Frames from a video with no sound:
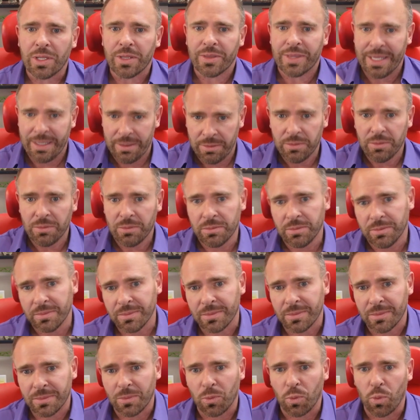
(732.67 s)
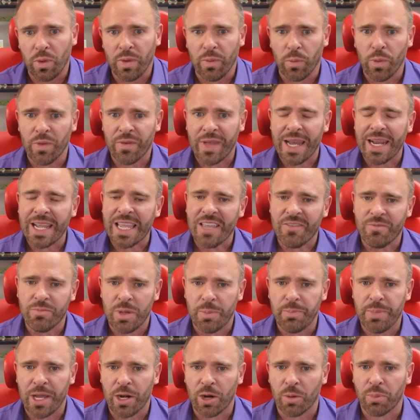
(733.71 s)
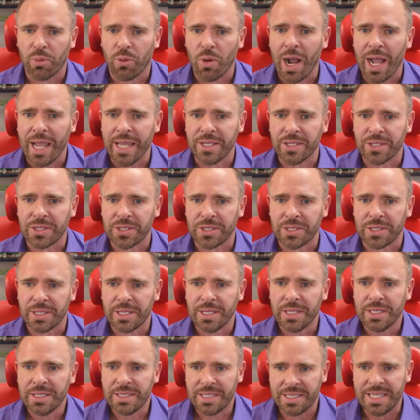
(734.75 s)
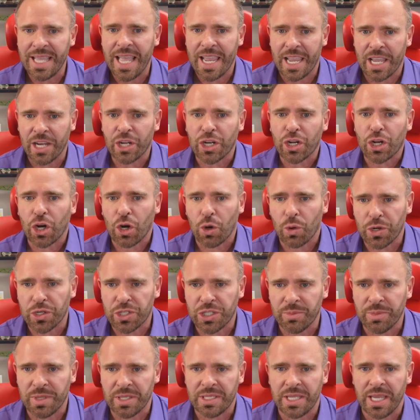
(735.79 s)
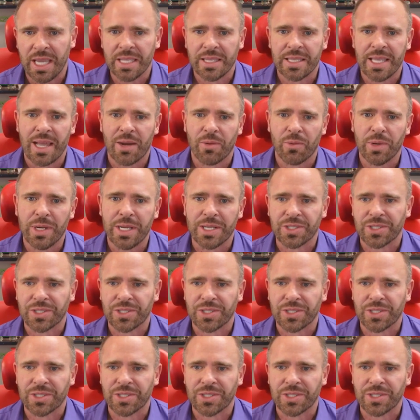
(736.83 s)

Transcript: well, then we've got to give them a better price to take and encourage them to take that